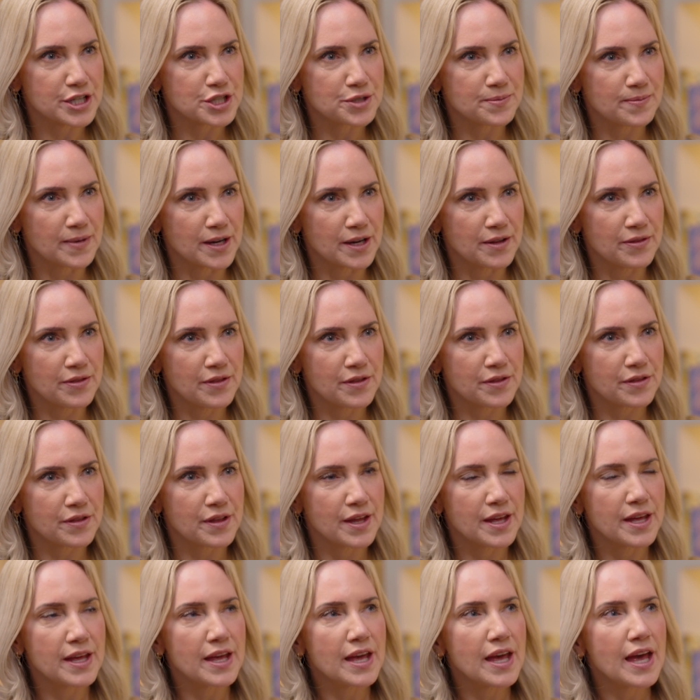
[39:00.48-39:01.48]
each
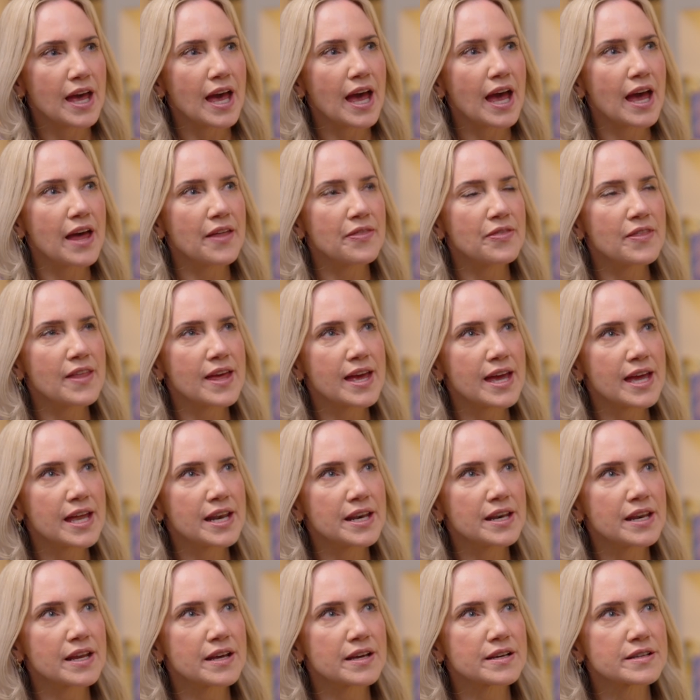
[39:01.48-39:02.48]
month, and
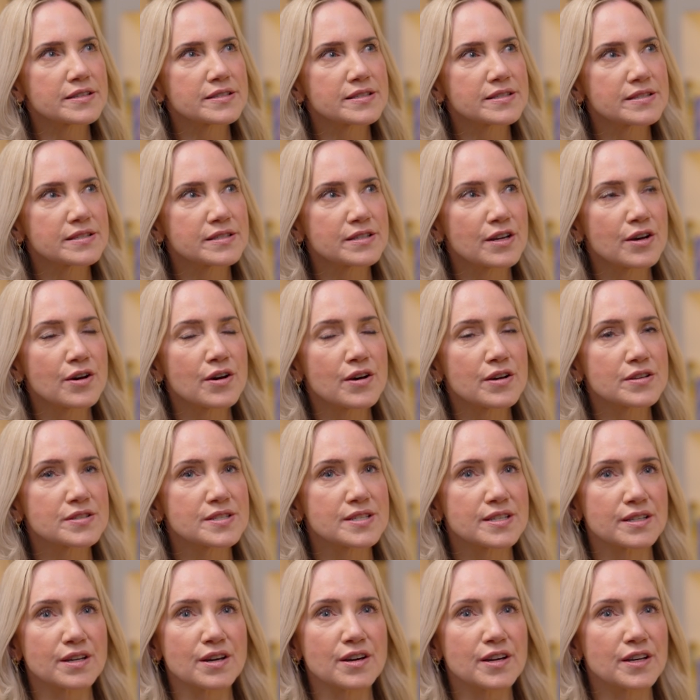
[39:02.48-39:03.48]
then
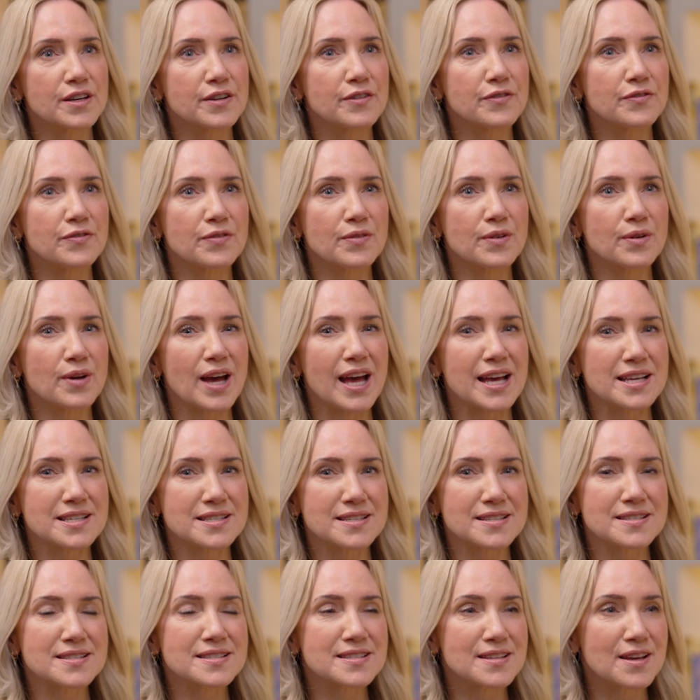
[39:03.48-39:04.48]
start to kind of,
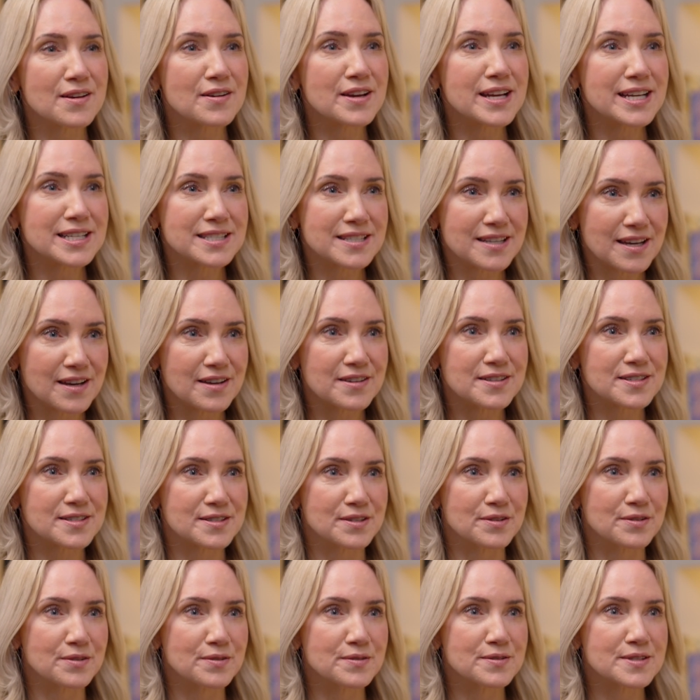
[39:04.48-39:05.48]
as a side
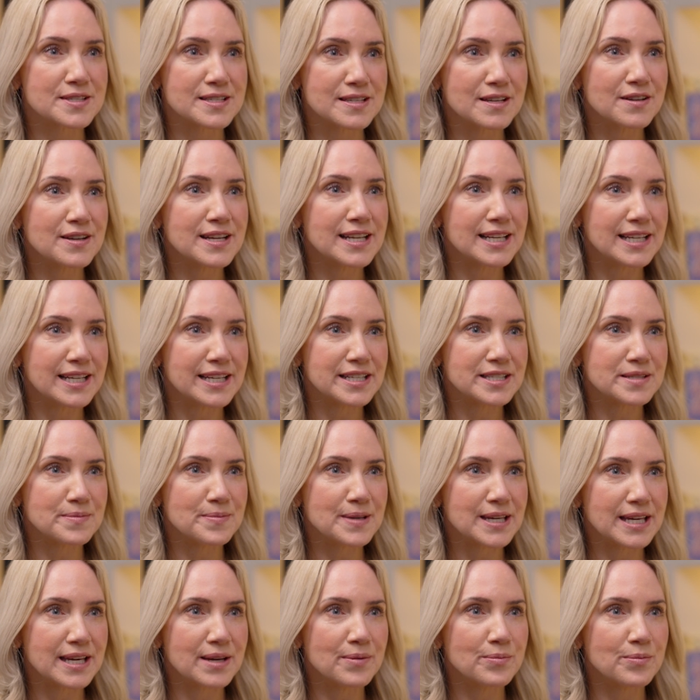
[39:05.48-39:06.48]
hustle slightly
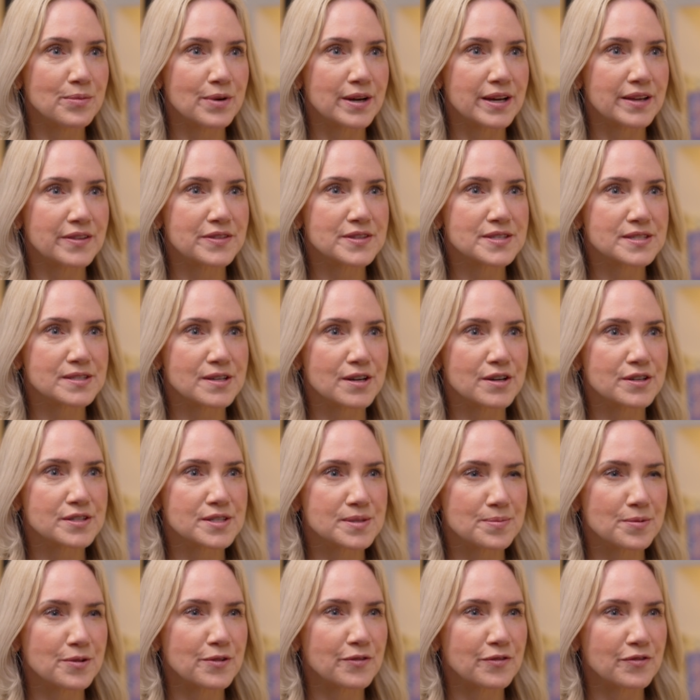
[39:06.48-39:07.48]
to begin with,
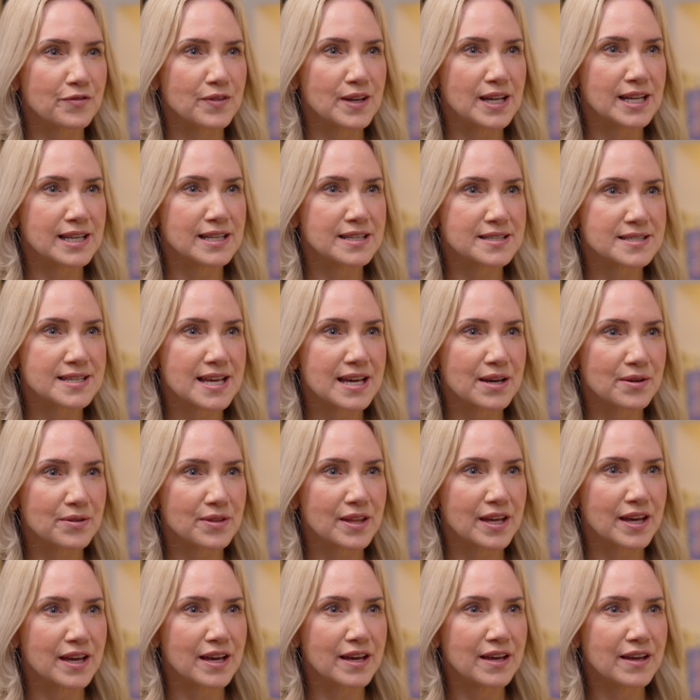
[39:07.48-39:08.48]
start to put feelers
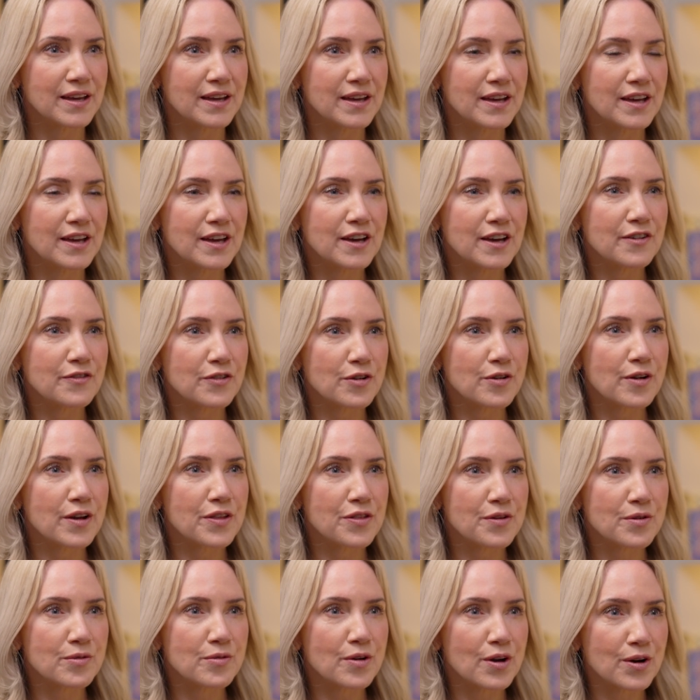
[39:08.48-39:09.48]
out there
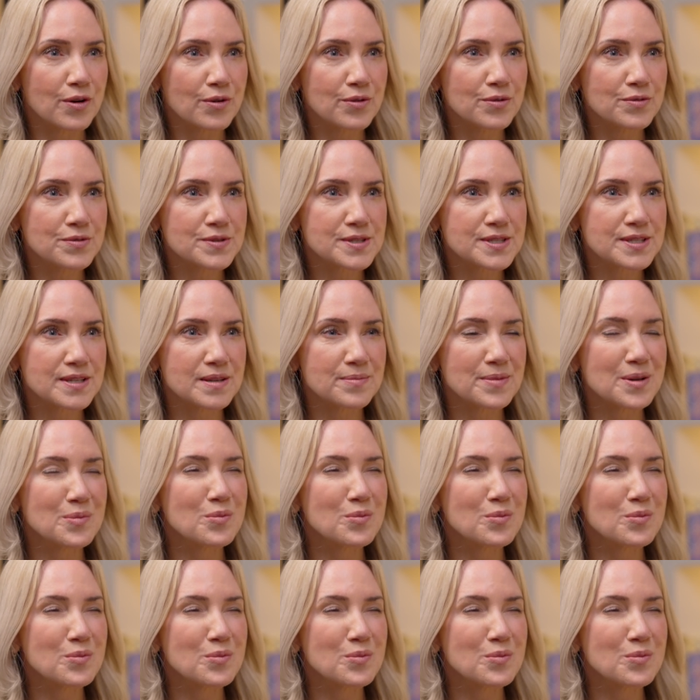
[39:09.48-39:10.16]
for other roles.